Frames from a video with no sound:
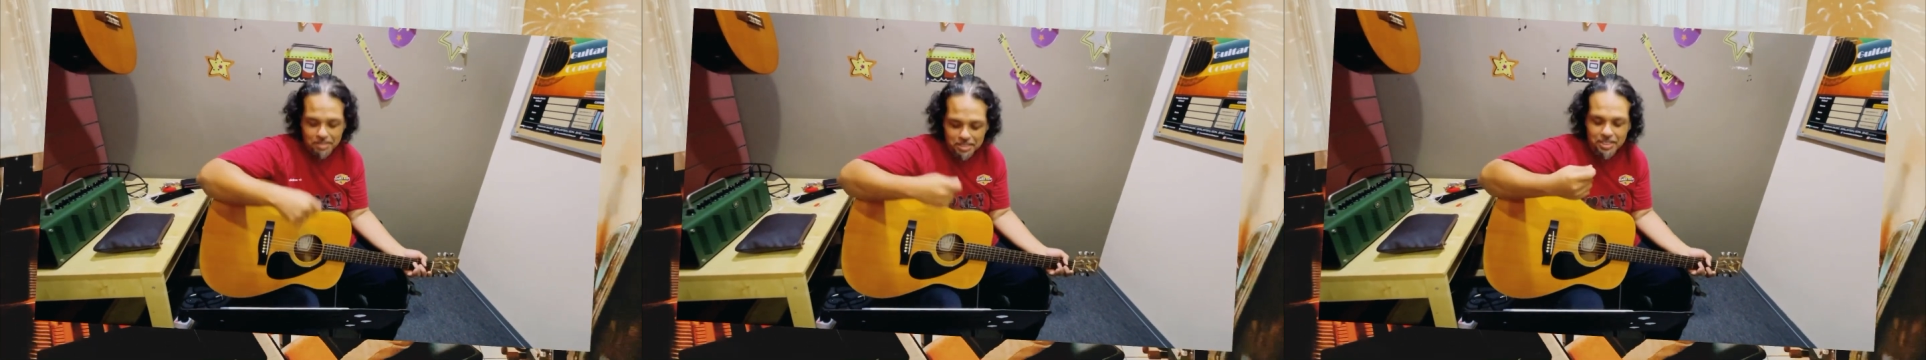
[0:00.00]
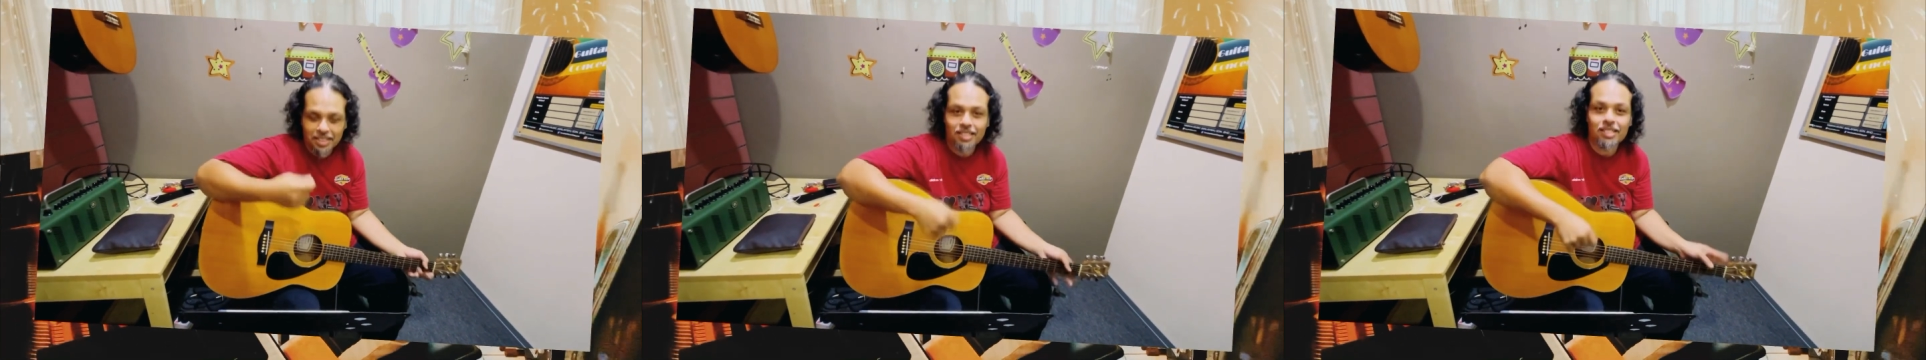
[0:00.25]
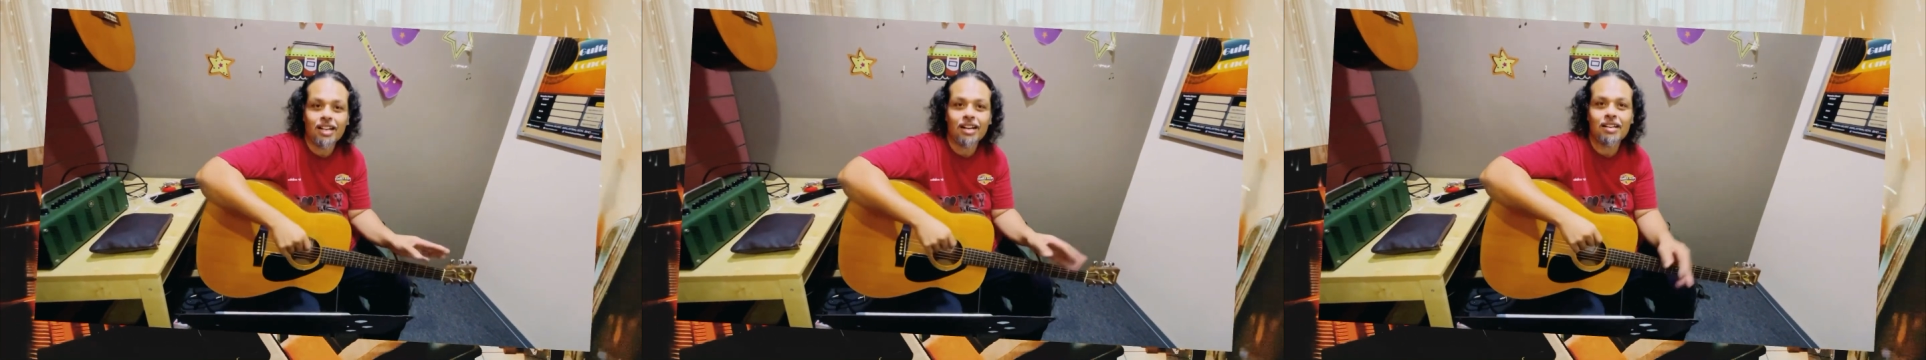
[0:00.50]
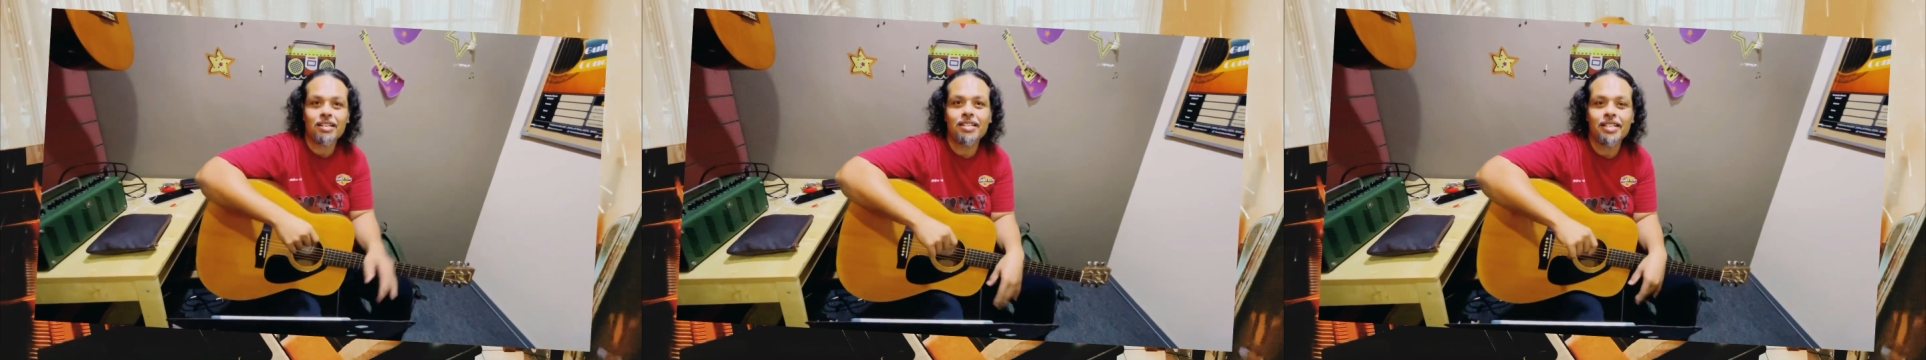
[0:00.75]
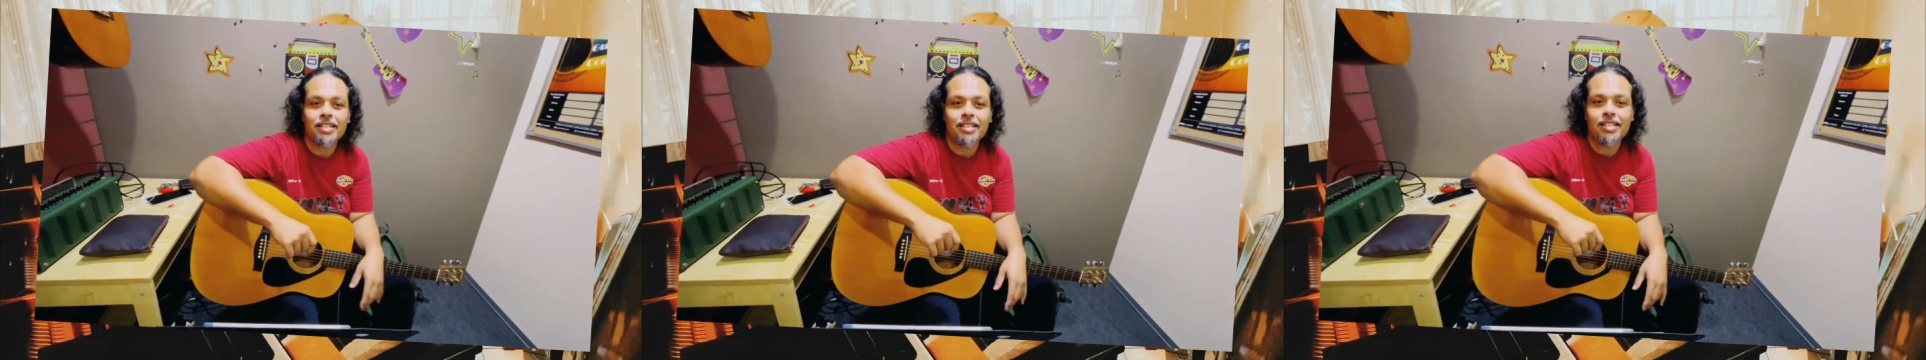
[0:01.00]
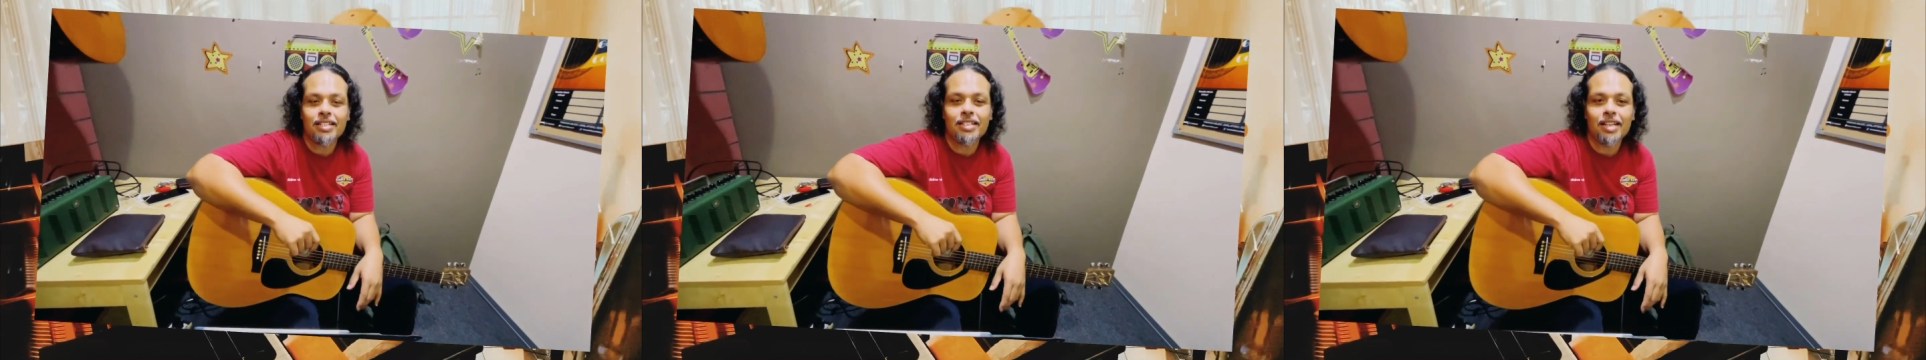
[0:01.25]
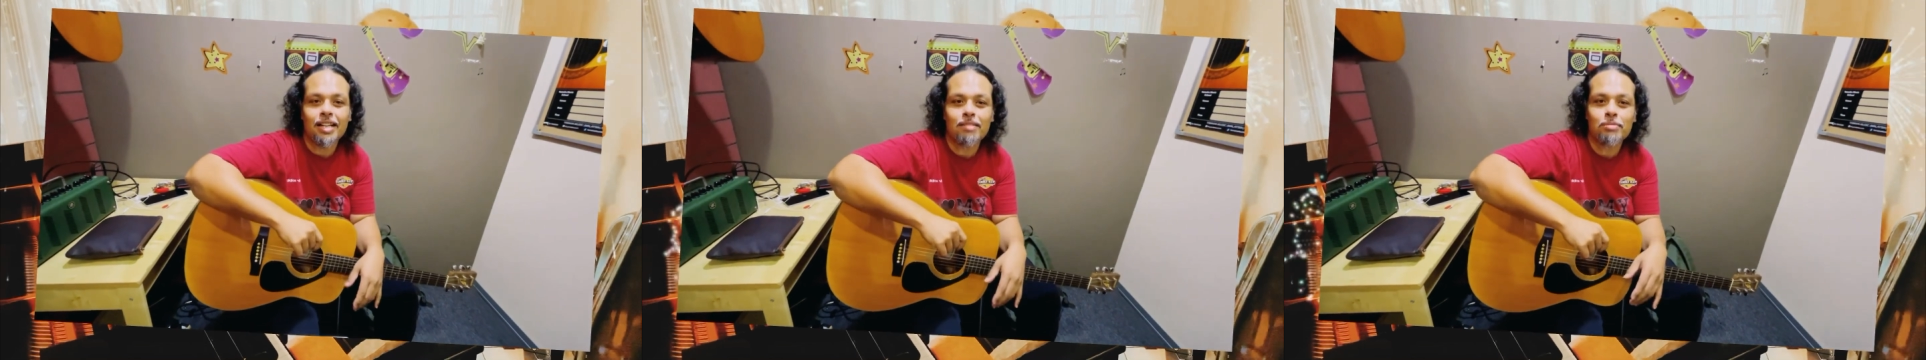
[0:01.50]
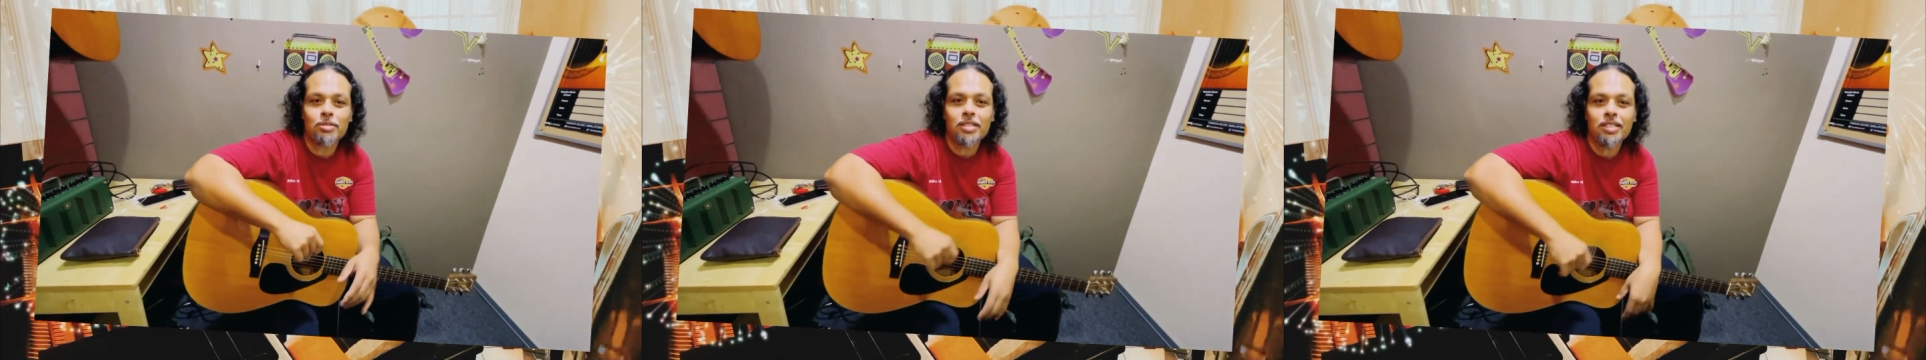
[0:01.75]
teaching guitar here in
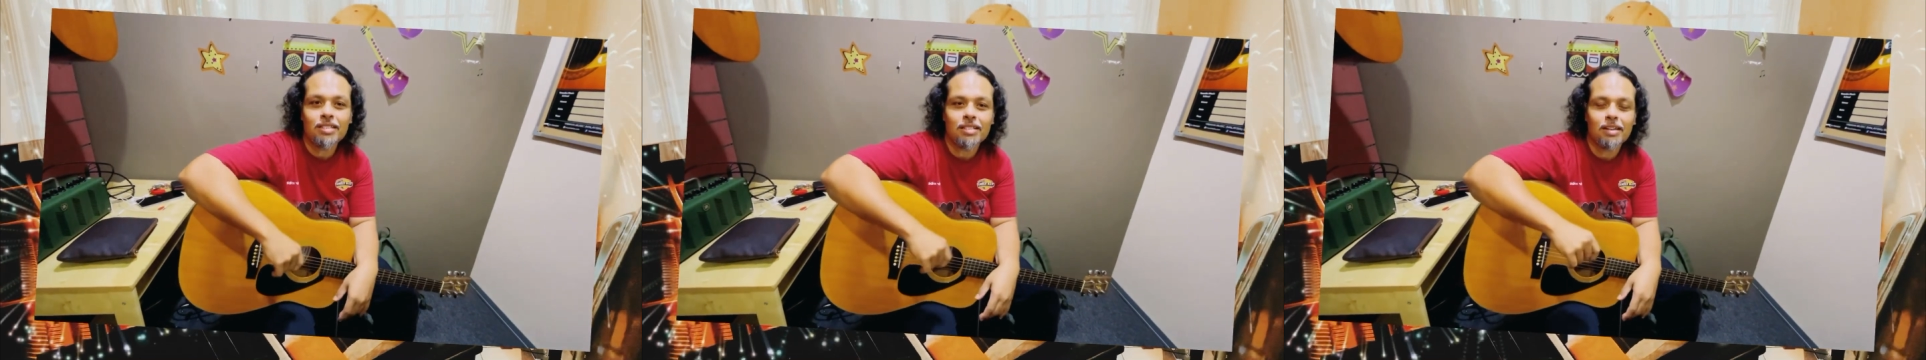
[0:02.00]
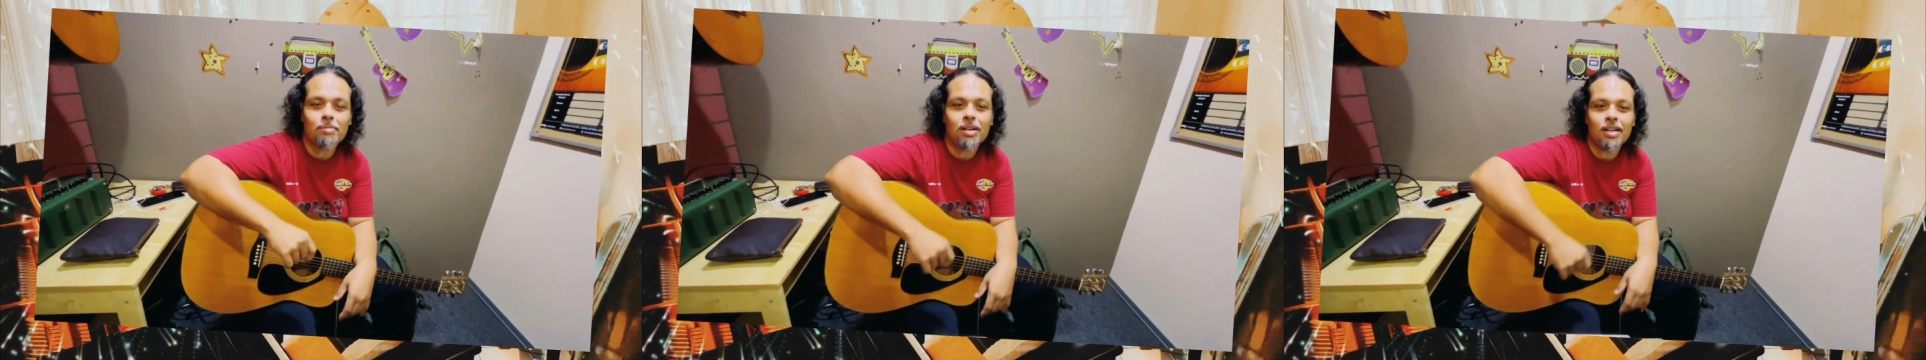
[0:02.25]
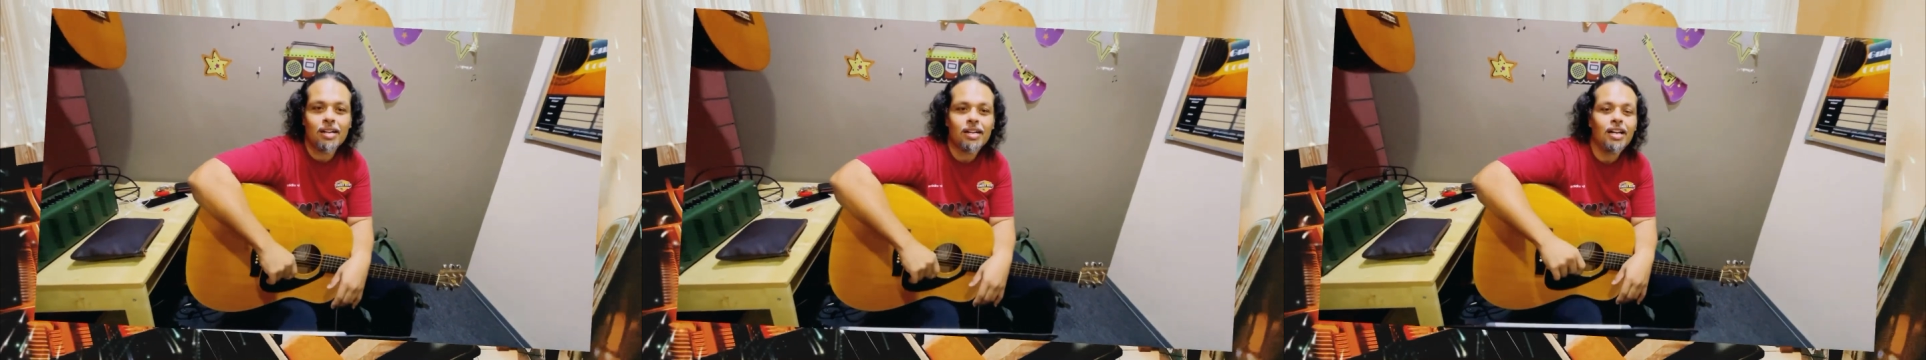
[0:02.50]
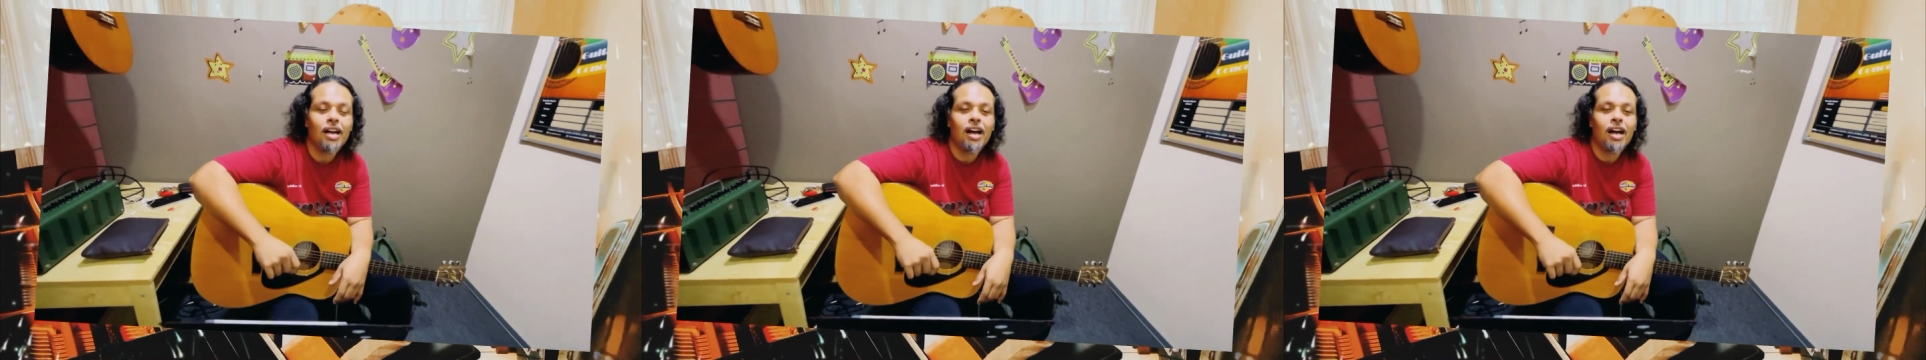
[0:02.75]
KL Music, Yamaha.